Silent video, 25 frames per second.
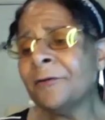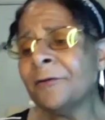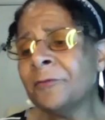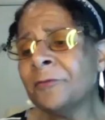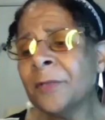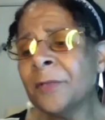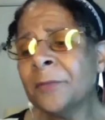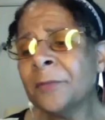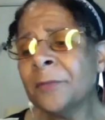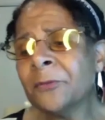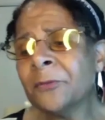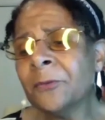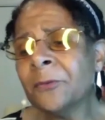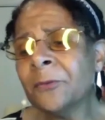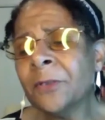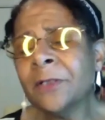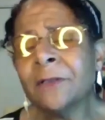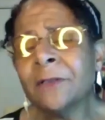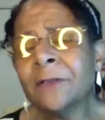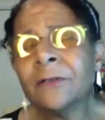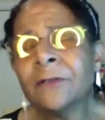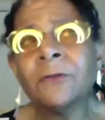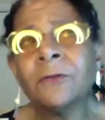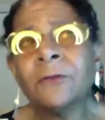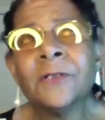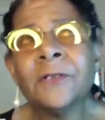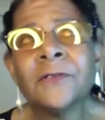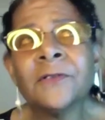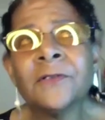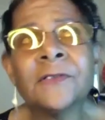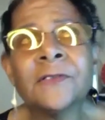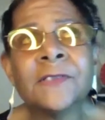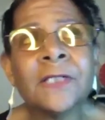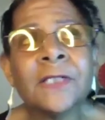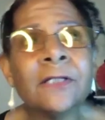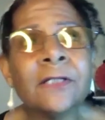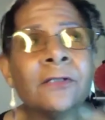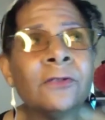remember one of the
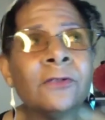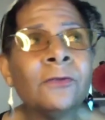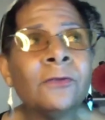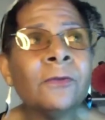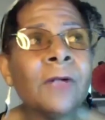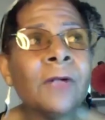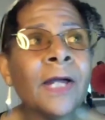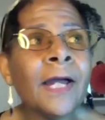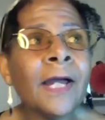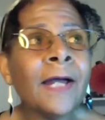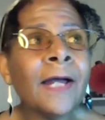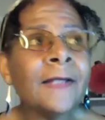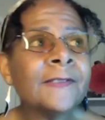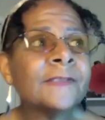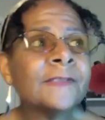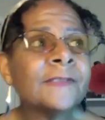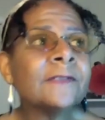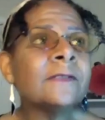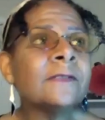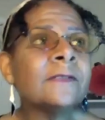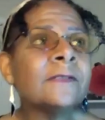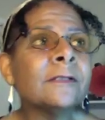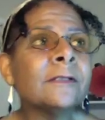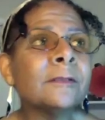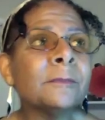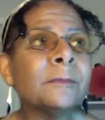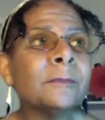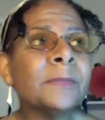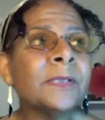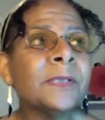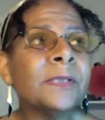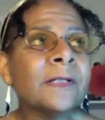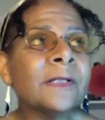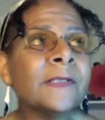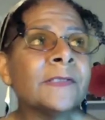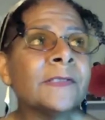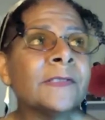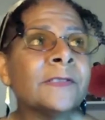questions that you asked them,
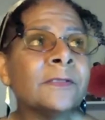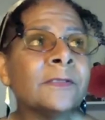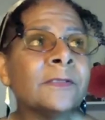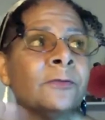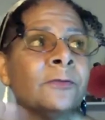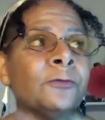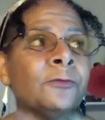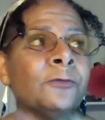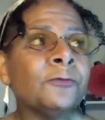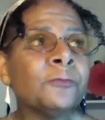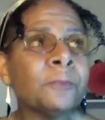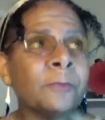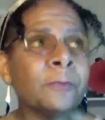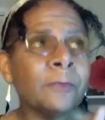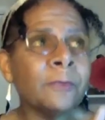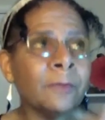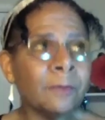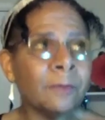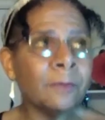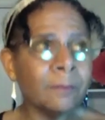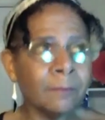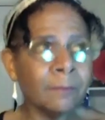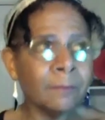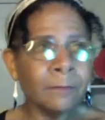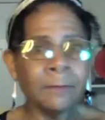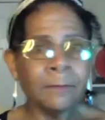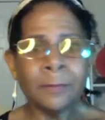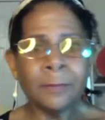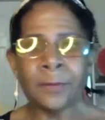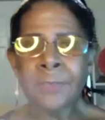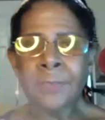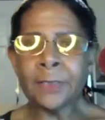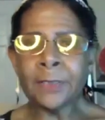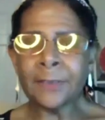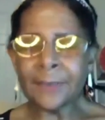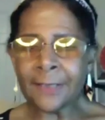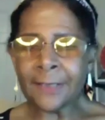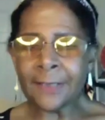because you've
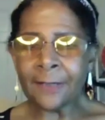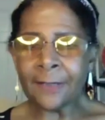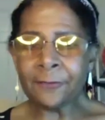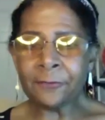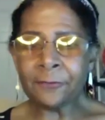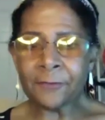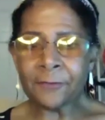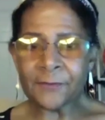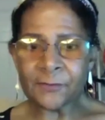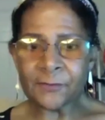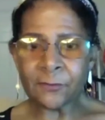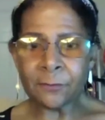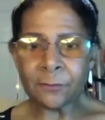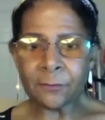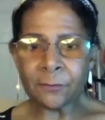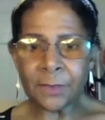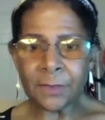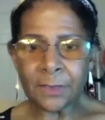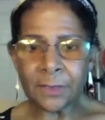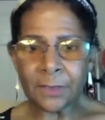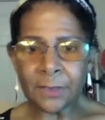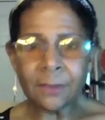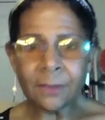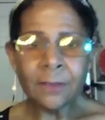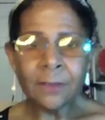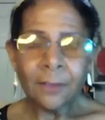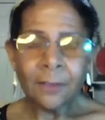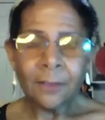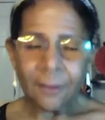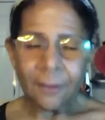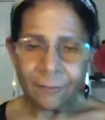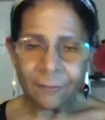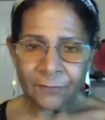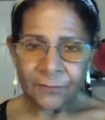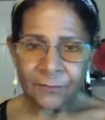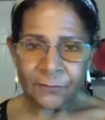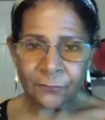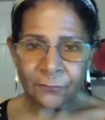been encountering so many
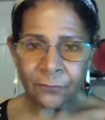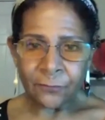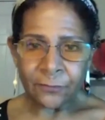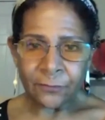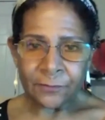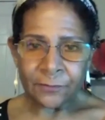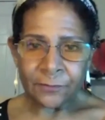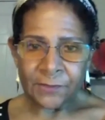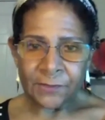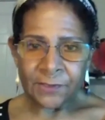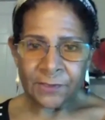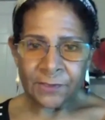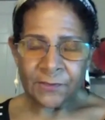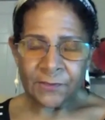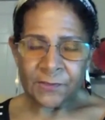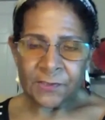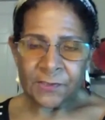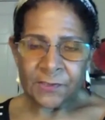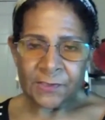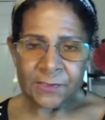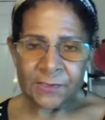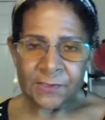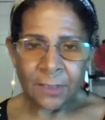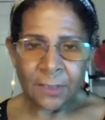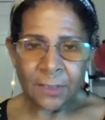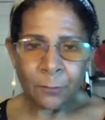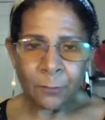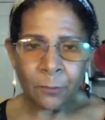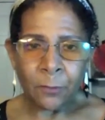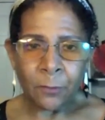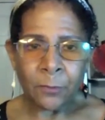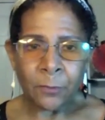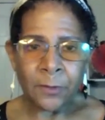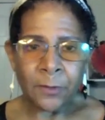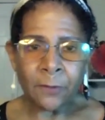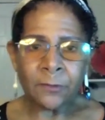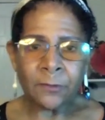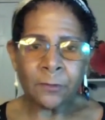of these organizations that say, well,
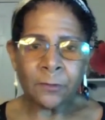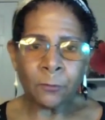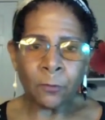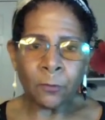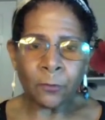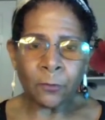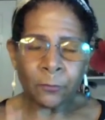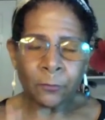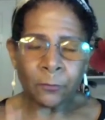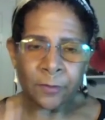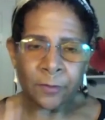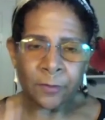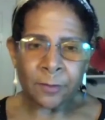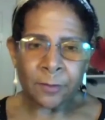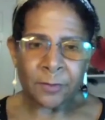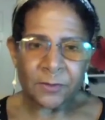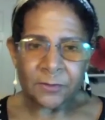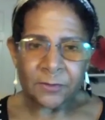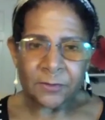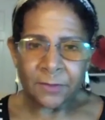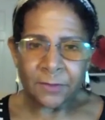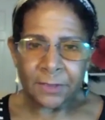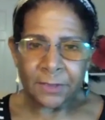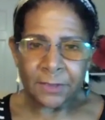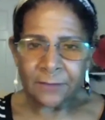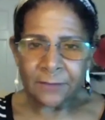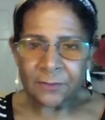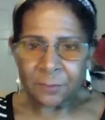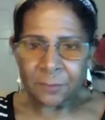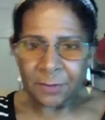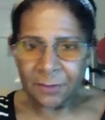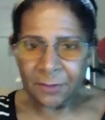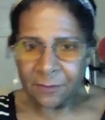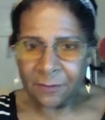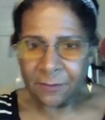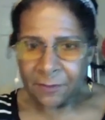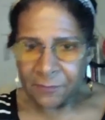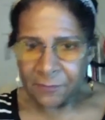we only work with them until they get to
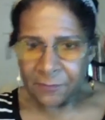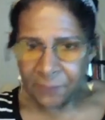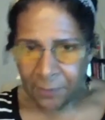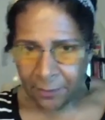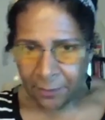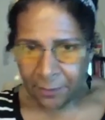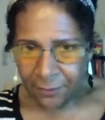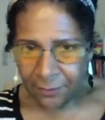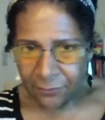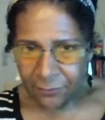be this age.